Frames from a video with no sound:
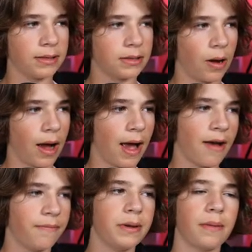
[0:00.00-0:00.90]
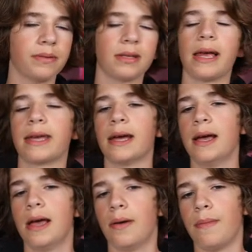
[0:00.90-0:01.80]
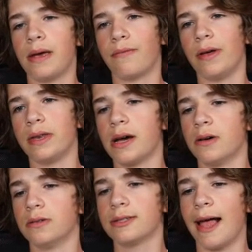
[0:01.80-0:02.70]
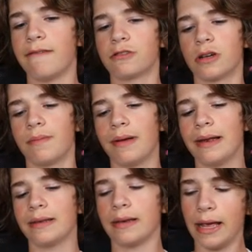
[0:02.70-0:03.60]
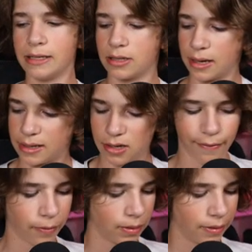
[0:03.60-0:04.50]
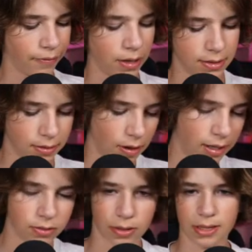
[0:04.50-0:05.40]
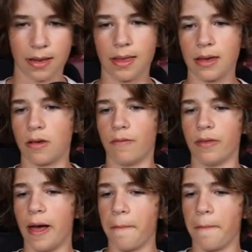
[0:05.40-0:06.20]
So I, I've been able to like make videos, live stream, and it's just, it just felt really fun. So I just want to say thank you for that.